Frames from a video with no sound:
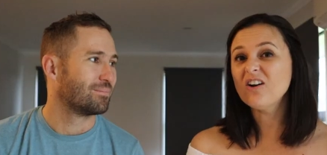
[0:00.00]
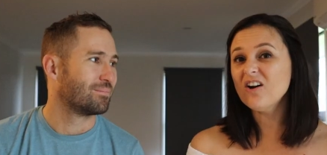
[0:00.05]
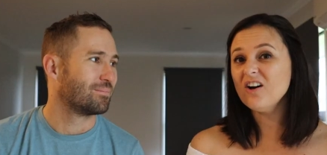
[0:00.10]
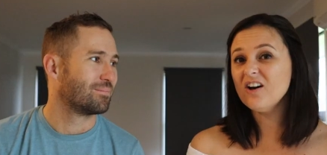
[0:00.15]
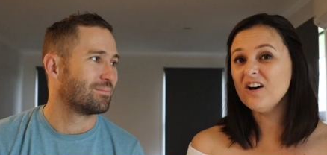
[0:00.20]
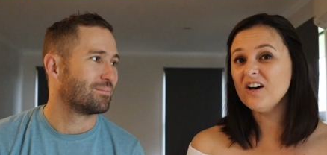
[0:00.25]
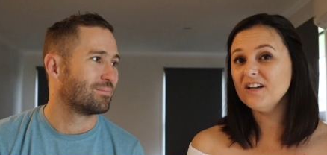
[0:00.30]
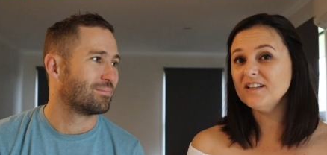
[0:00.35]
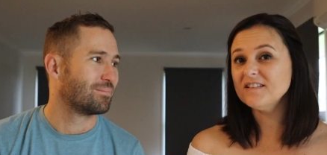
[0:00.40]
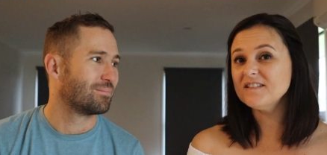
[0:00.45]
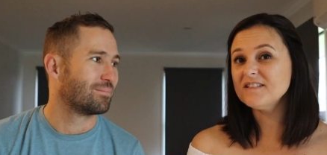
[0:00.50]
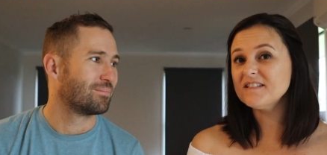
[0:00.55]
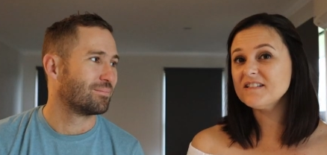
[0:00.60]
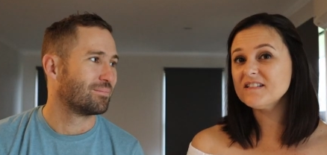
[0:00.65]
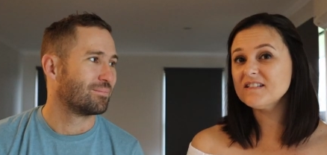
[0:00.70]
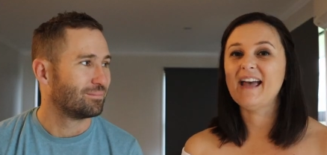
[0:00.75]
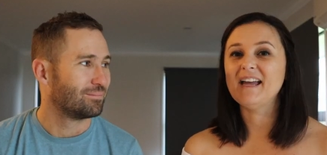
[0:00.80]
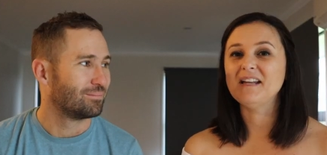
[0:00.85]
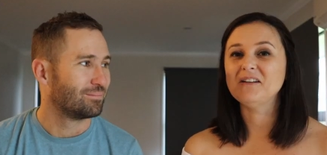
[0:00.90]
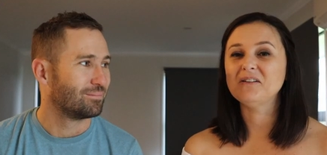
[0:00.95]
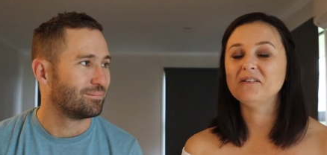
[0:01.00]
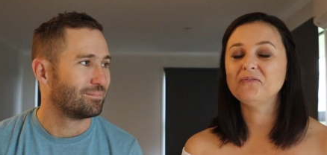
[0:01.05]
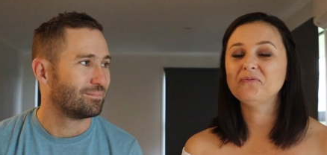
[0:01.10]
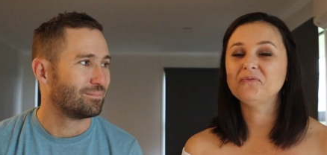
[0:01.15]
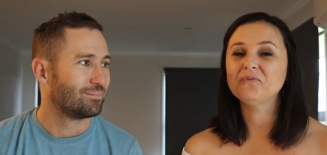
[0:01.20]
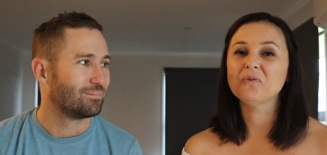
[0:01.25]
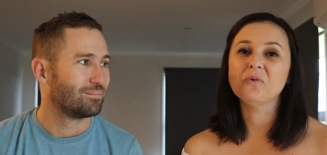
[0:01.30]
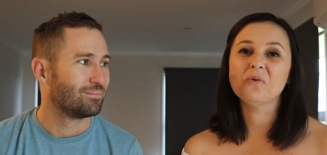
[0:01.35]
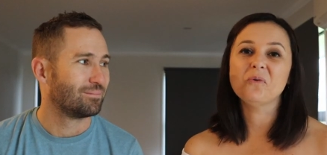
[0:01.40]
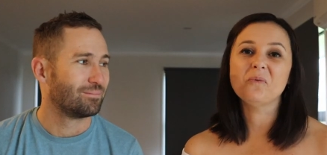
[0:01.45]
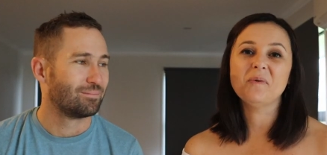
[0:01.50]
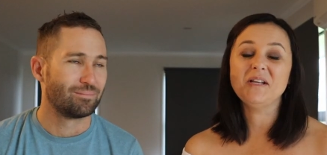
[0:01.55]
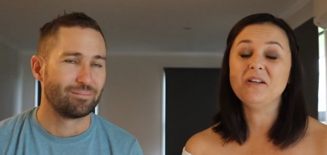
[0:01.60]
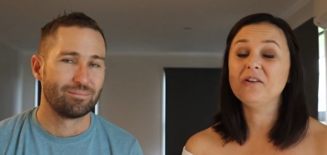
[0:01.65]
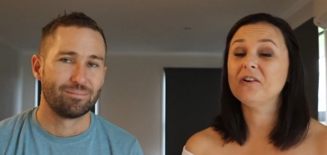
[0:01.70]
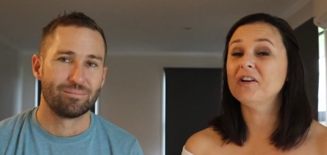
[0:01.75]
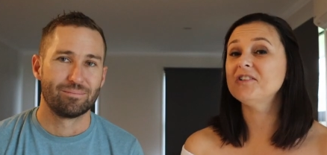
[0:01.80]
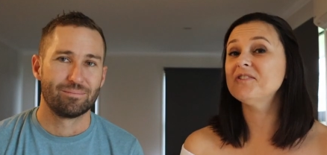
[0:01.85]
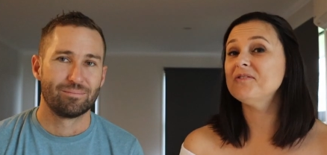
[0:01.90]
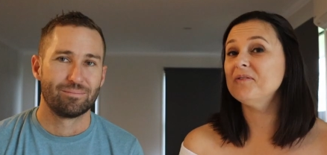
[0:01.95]
Speaker 1: guards and for when you
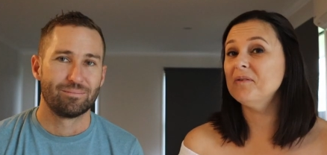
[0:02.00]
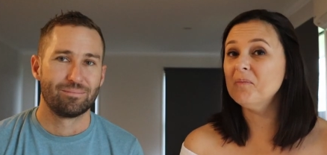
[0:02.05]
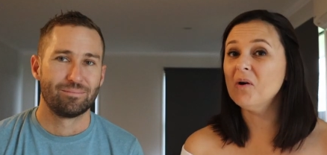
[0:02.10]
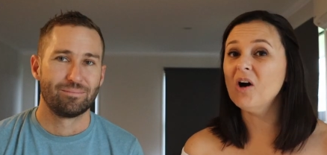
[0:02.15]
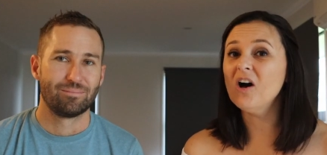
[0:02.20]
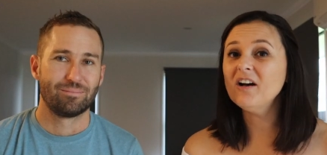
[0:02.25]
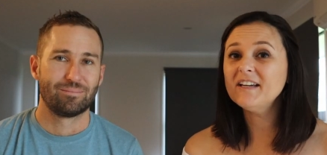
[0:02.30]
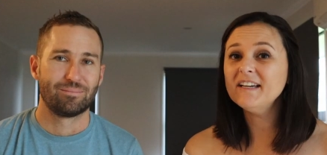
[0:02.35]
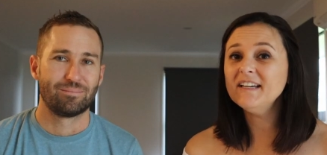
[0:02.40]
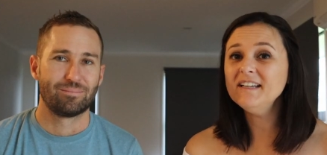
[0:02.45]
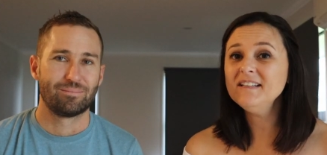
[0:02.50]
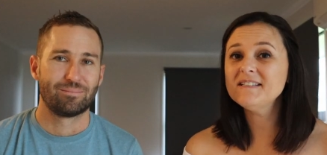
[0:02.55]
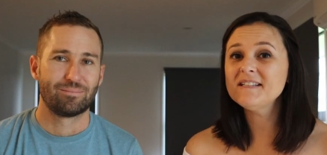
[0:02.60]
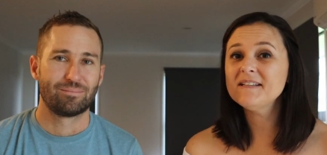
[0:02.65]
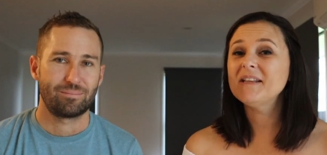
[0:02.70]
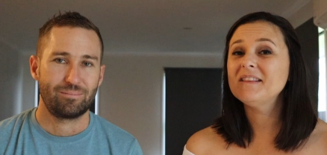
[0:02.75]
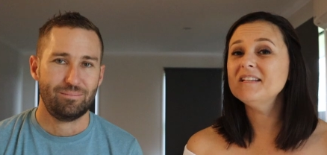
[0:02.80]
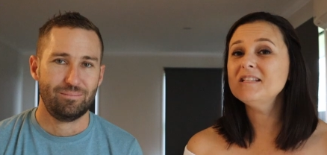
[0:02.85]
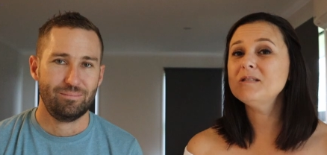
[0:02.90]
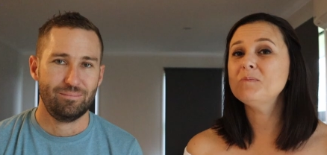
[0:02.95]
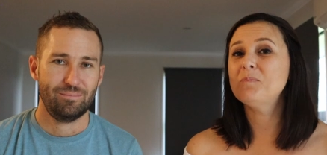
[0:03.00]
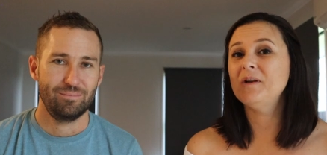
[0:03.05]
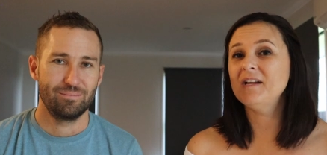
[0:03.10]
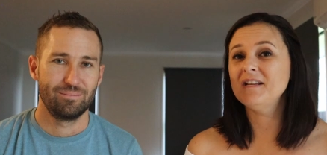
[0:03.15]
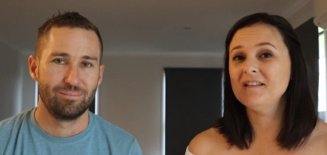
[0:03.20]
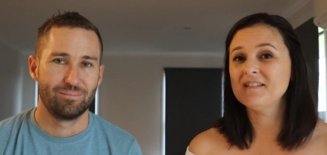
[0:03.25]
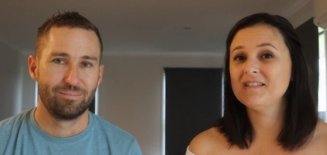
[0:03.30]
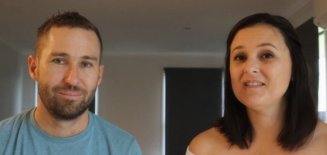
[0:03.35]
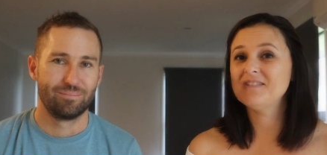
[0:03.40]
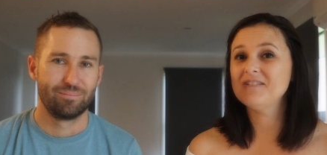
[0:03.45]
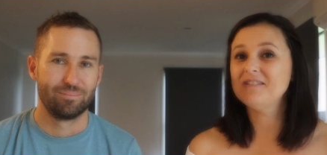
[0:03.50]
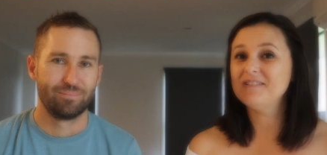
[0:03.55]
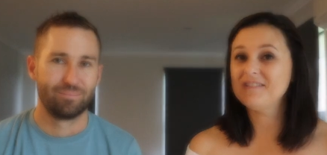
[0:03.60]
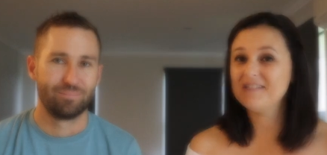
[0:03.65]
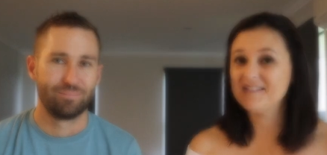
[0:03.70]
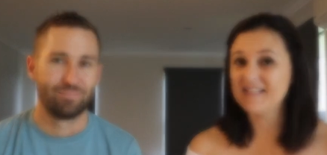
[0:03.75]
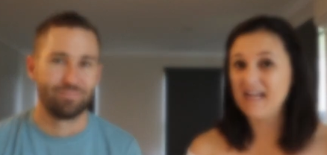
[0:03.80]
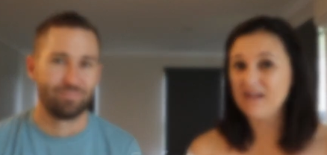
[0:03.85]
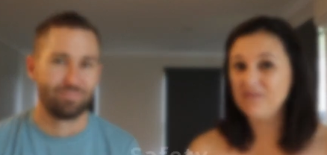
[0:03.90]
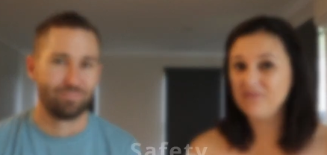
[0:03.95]
go to a market. But this brings us to
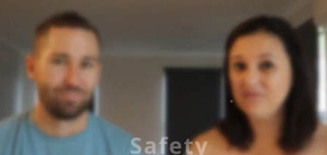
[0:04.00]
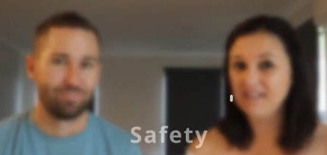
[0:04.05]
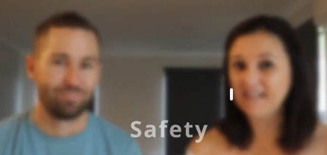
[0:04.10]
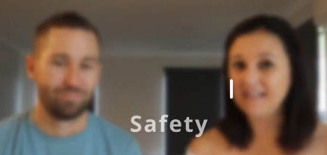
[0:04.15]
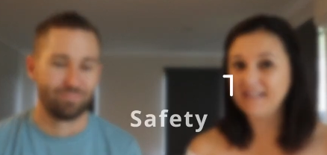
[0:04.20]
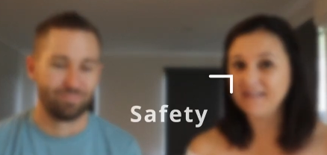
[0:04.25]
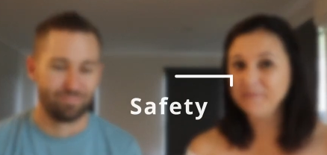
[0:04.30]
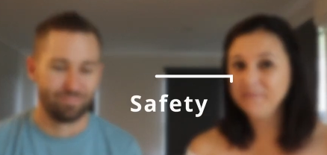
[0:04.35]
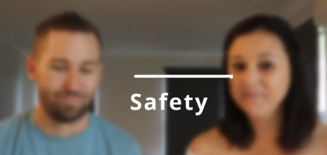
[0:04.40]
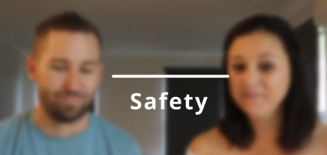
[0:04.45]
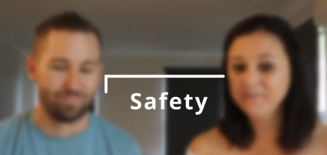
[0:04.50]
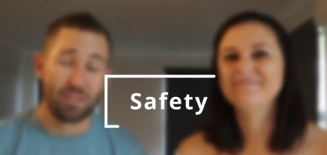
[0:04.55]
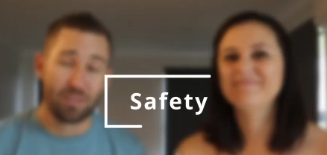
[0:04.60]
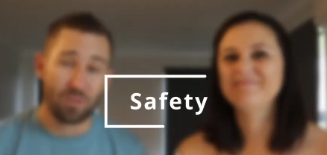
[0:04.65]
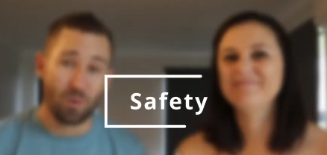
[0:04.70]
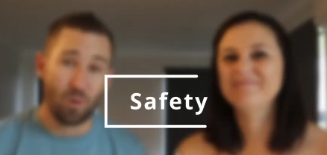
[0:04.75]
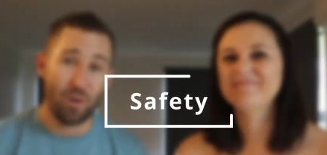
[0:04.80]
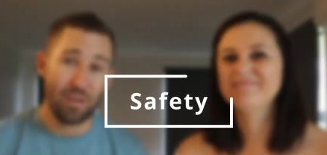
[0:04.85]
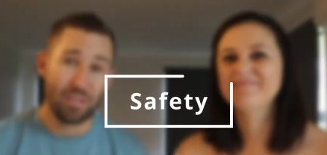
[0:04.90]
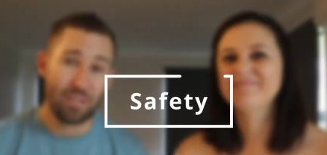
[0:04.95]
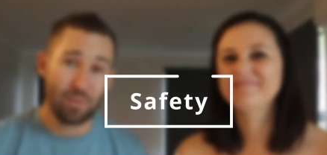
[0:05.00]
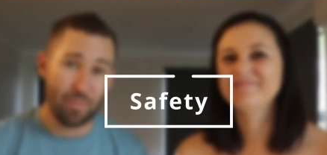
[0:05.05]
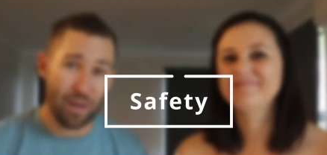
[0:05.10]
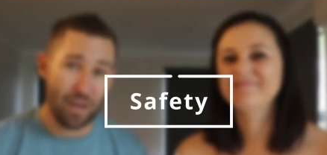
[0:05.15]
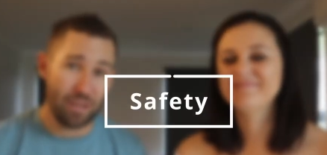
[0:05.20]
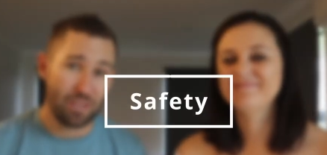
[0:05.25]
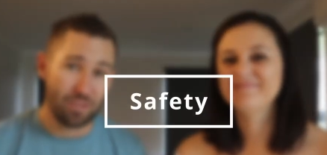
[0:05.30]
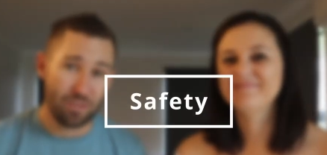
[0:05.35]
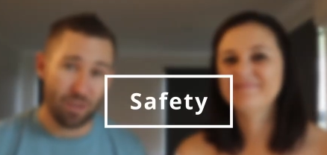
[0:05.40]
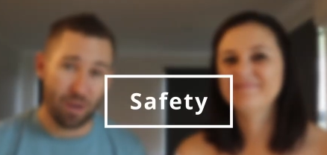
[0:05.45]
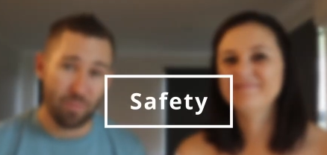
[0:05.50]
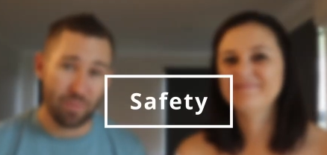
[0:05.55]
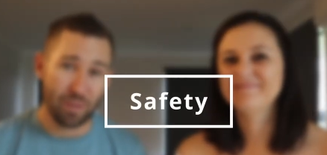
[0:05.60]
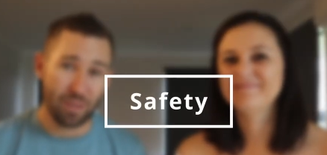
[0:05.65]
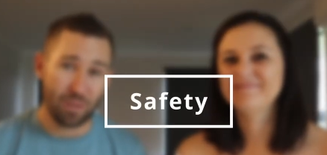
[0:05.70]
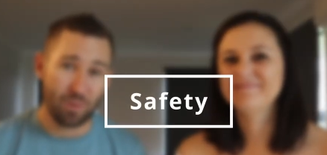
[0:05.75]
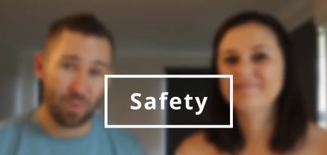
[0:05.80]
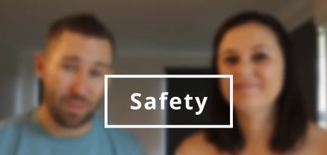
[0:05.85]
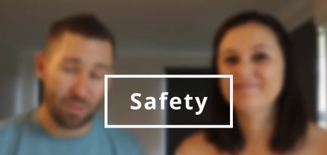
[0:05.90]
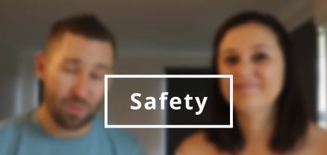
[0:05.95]
safety.
Speaker 2: This is always a major
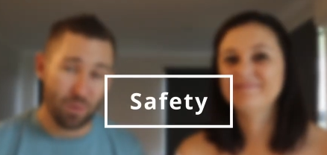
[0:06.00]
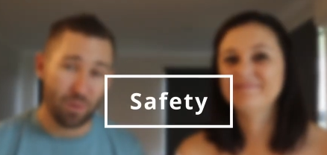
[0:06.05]
topic when